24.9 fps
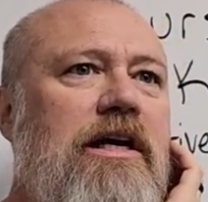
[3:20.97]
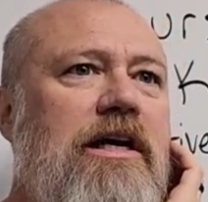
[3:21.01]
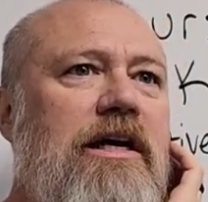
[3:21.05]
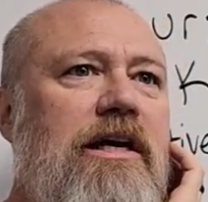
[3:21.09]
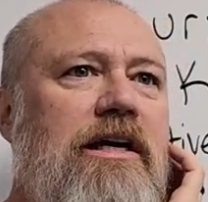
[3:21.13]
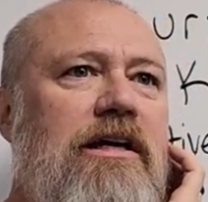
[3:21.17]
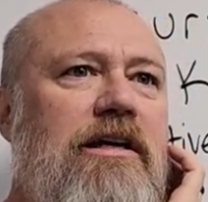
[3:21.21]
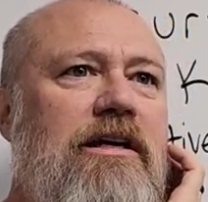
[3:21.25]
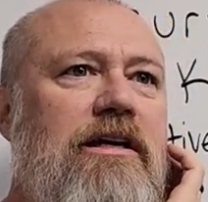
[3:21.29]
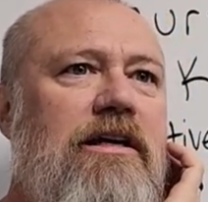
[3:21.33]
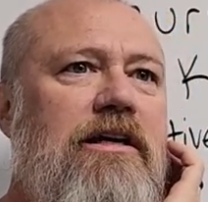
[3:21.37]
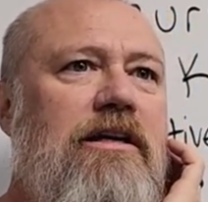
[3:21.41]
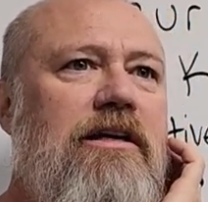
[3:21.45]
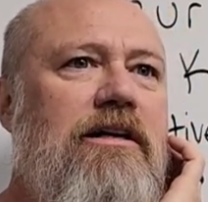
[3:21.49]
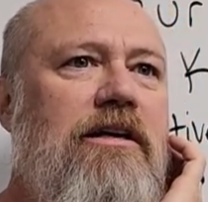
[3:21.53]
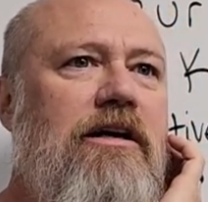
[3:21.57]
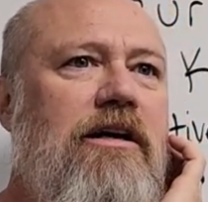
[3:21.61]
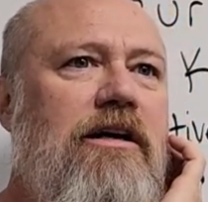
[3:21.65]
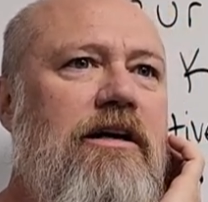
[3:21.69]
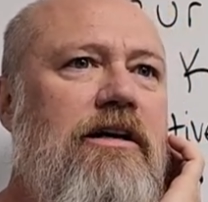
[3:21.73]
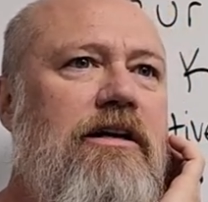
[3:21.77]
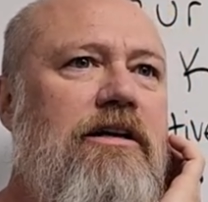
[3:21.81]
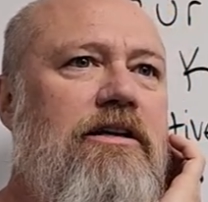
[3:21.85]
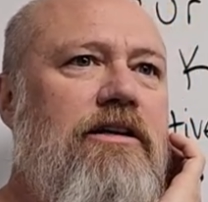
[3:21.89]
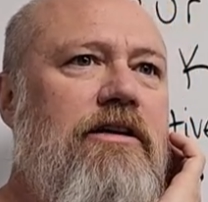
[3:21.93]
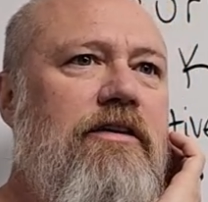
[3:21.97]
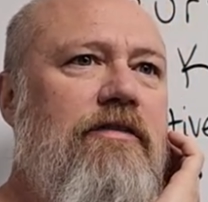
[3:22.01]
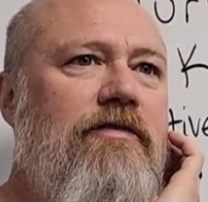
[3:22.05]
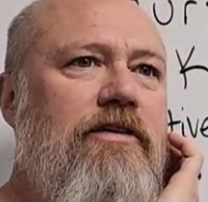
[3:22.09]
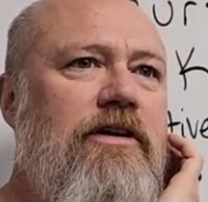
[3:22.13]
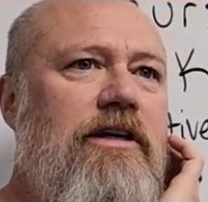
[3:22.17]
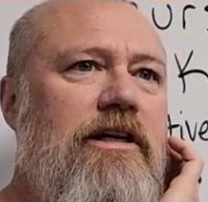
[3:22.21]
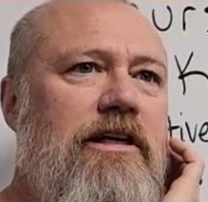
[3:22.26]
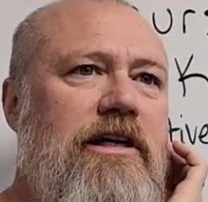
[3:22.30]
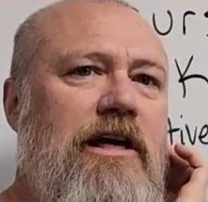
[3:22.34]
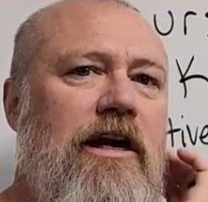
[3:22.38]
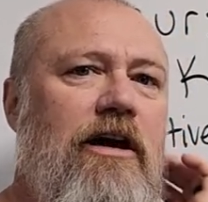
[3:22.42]
It,
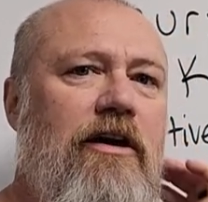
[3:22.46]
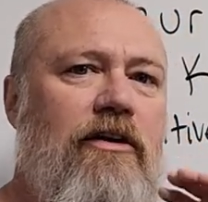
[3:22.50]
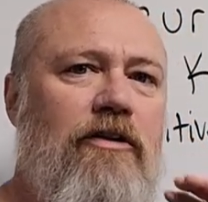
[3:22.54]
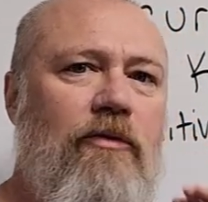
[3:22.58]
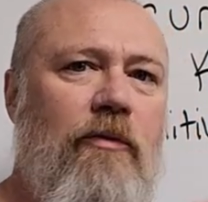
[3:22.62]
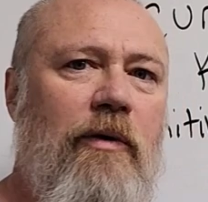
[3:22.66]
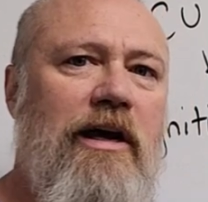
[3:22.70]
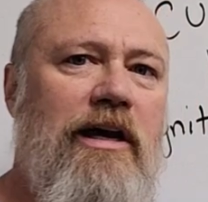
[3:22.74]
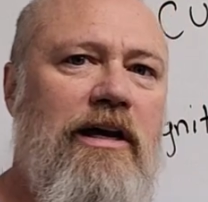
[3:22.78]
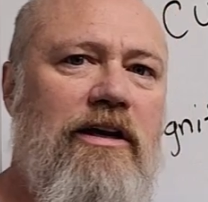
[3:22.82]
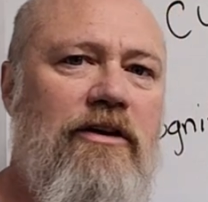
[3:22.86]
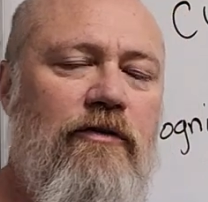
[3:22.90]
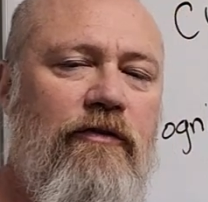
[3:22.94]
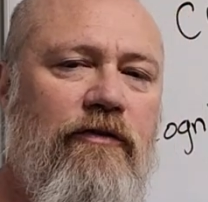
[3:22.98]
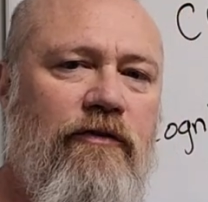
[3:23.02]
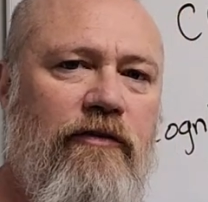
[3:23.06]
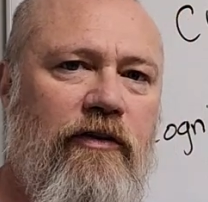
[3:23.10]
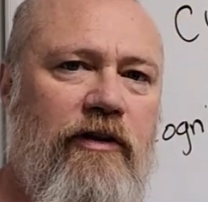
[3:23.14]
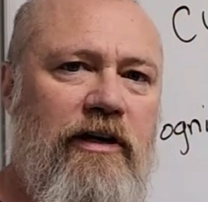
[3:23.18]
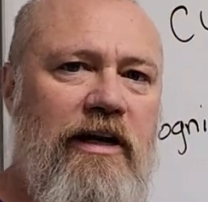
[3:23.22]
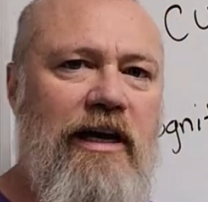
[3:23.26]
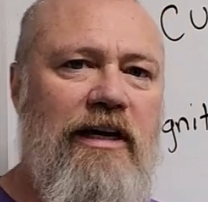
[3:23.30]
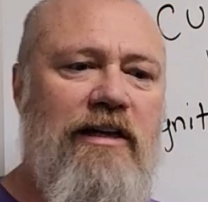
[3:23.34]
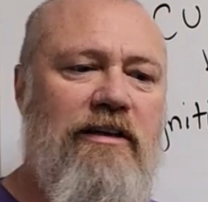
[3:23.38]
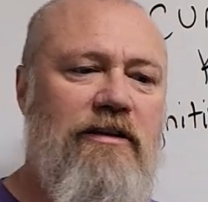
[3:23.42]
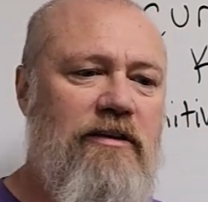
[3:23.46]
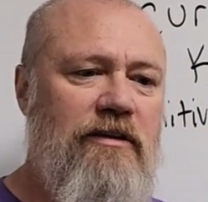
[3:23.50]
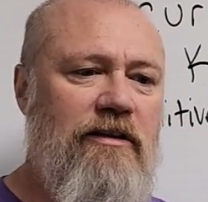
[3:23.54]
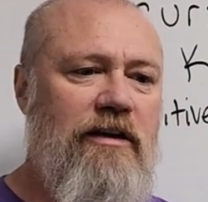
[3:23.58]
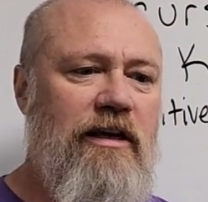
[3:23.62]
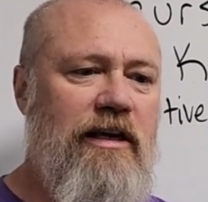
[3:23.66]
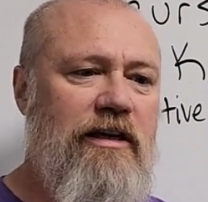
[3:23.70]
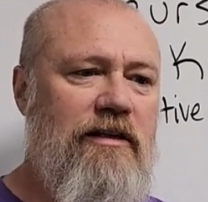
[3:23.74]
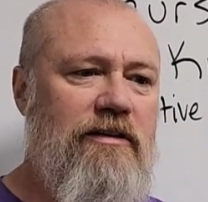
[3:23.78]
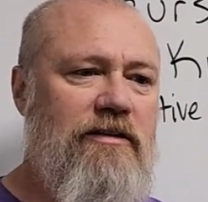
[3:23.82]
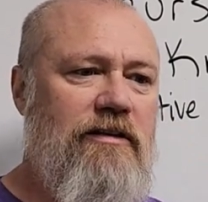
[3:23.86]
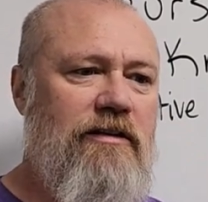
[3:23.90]
if you get carried away, you forget
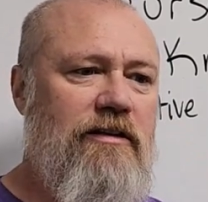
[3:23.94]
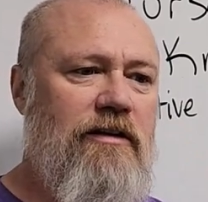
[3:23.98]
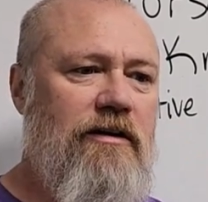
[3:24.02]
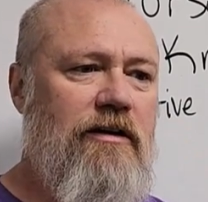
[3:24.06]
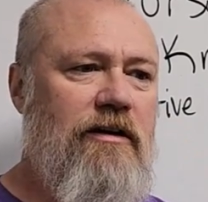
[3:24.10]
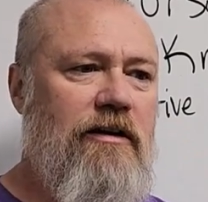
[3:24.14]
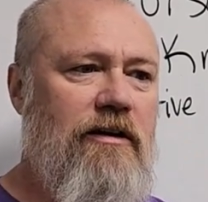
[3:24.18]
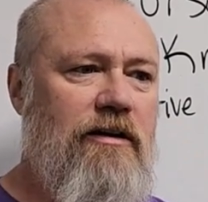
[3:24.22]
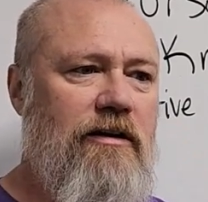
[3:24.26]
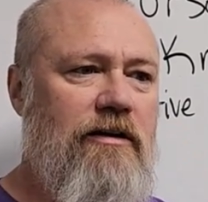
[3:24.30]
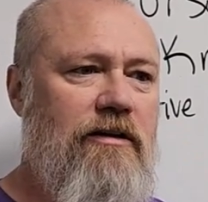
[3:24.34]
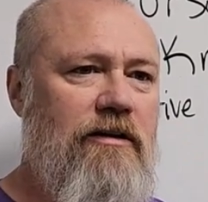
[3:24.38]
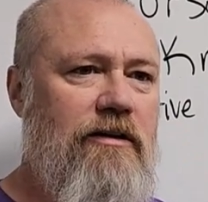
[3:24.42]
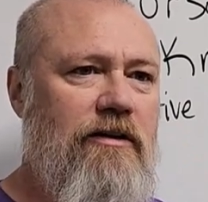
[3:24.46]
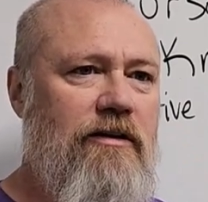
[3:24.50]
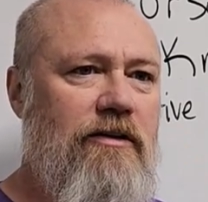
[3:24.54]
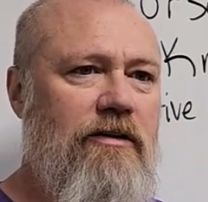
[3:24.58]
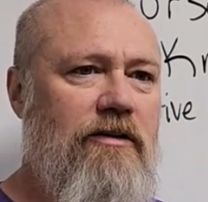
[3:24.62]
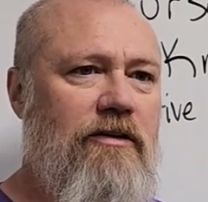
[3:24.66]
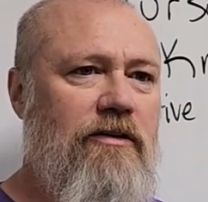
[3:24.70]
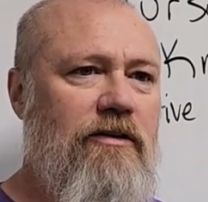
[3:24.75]
that